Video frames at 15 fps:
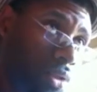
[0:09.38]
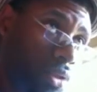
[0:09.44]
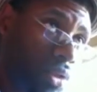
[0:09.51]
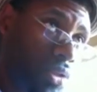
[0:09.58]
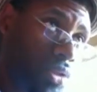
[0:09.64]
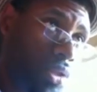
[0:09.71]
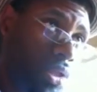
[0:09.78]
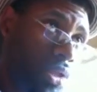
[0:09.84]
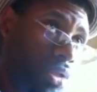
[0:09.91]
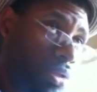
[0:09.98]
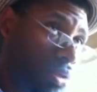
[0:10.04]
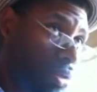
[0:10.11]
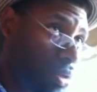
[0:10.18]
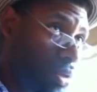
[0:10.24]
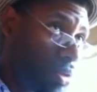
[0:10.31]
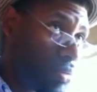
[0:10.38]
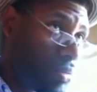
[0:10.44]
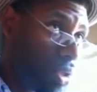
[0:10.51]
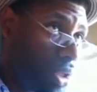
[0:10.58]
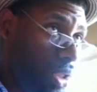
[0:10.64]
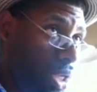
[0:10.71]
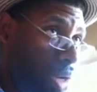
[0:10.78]
See, when
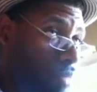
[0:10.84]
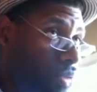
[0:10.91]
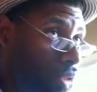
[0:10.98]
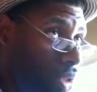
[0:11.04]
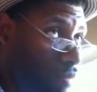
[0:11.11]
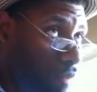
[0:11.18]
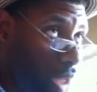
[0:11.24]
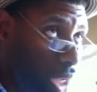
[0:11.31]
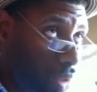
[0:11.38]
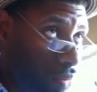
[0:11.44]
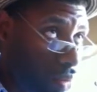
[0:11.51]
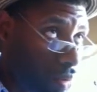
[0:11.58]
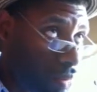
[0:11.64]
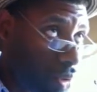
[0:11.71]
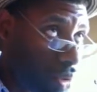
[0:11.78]
it comes to a black woman,